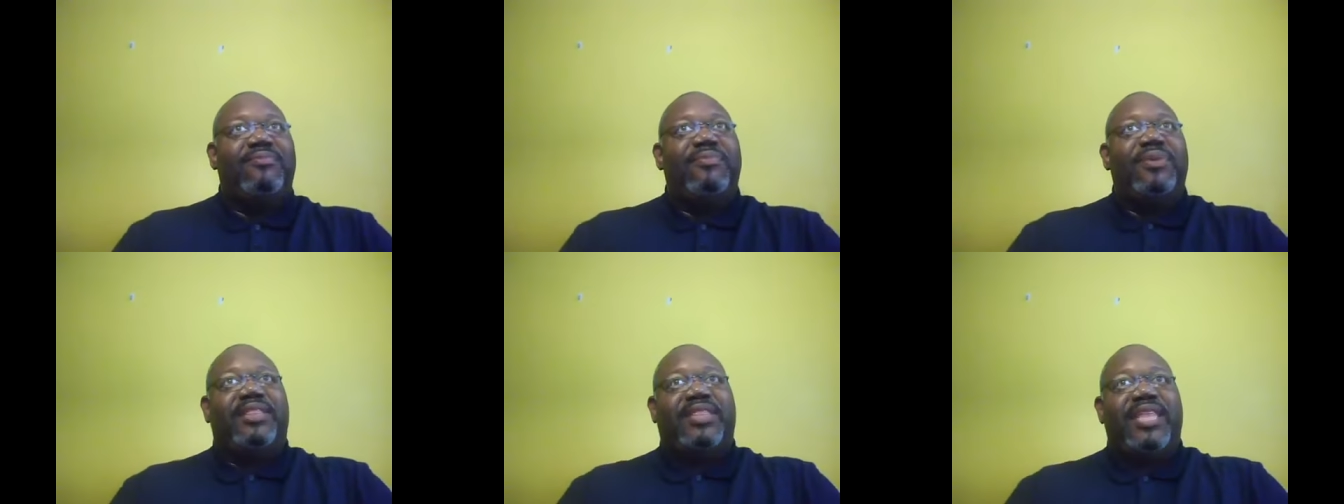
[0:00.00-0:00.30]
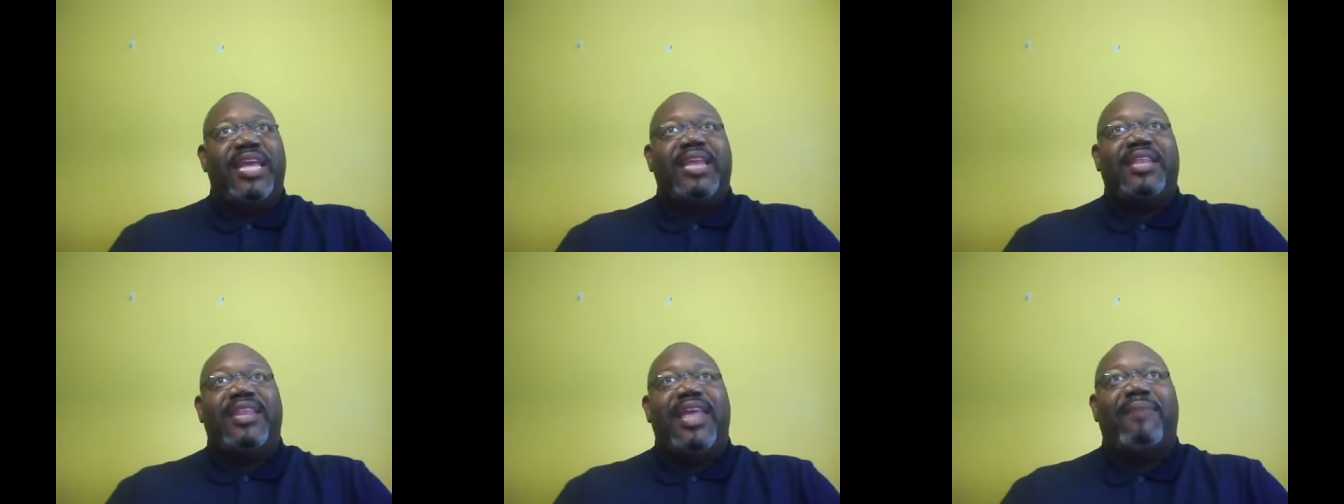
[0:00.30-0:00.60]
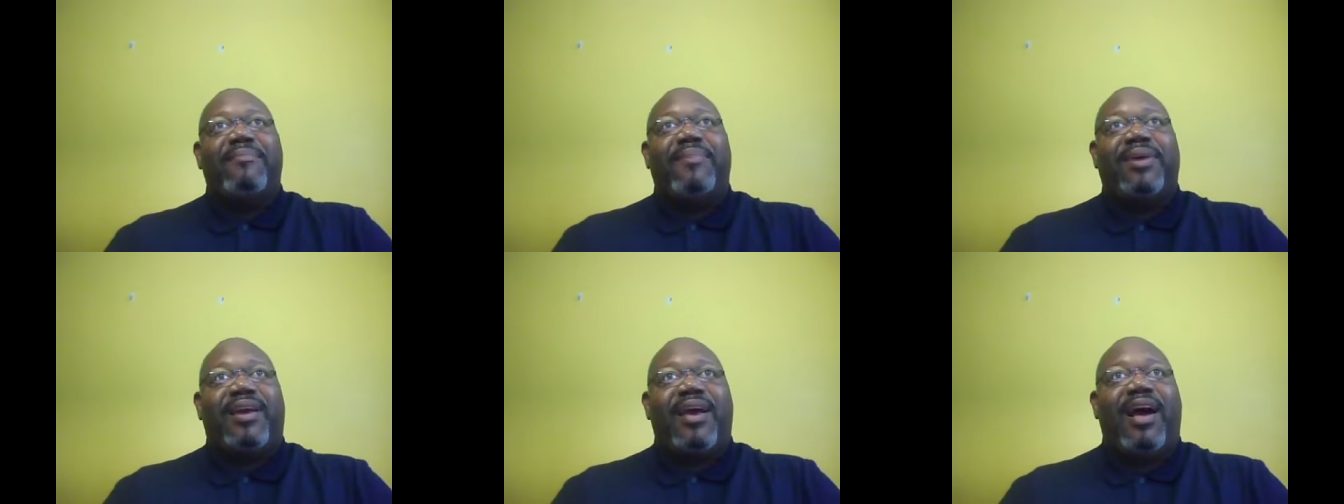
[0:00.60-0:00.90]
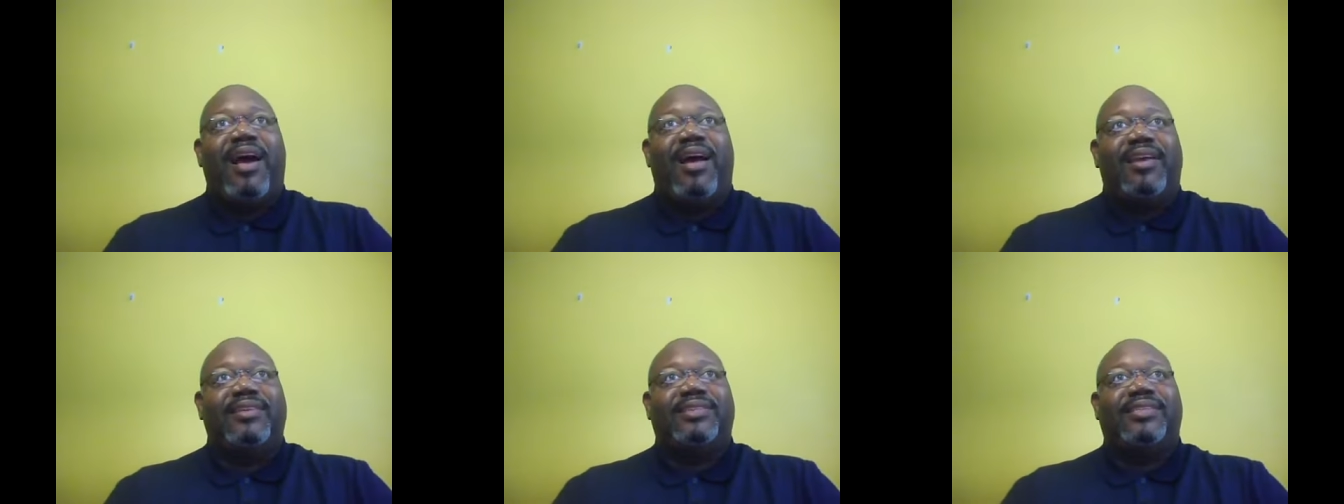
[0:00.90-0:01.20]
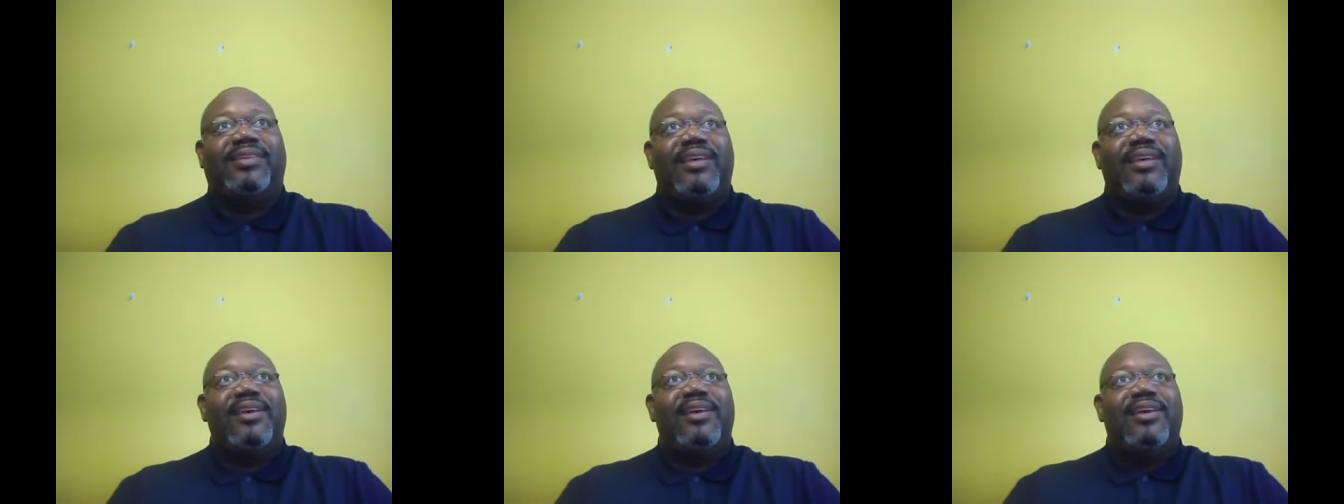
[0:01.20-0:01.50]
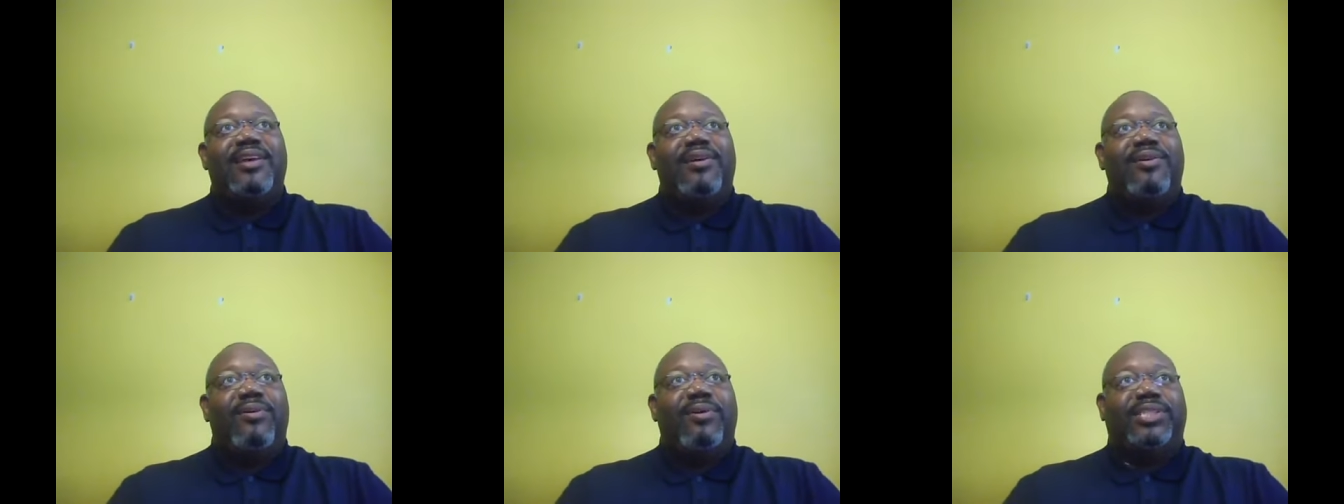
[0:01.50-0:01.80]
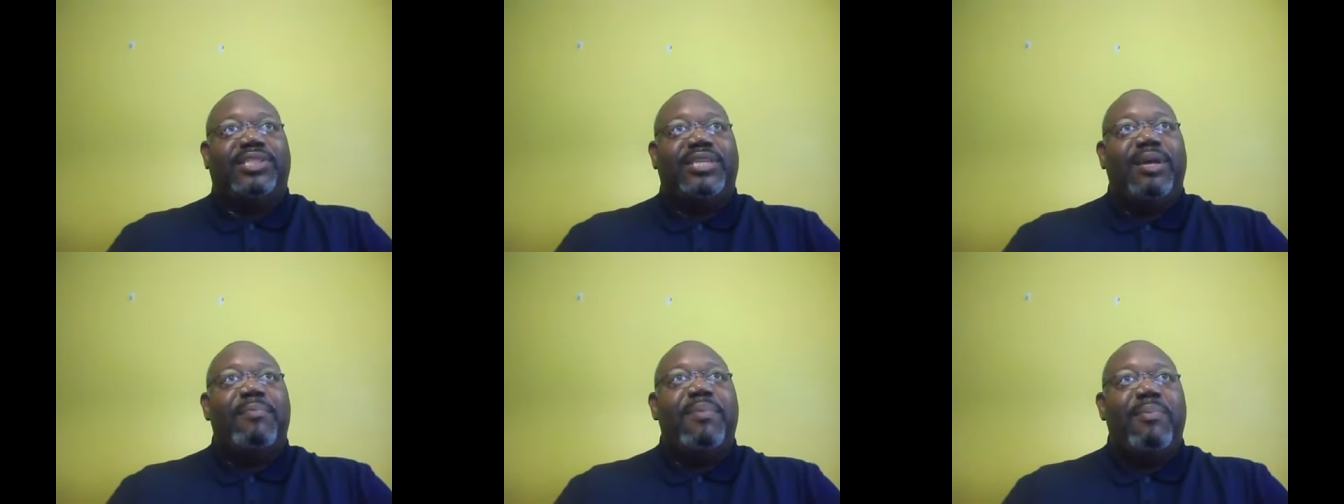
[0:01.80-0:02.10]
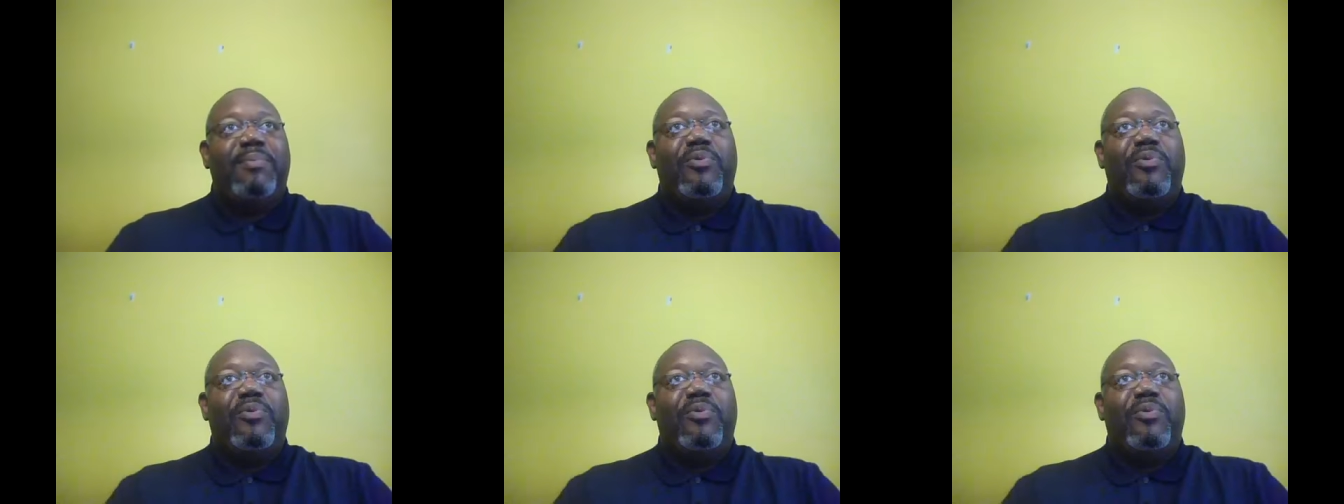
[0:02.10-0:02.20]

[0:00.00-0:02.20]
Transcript: we think that because, or some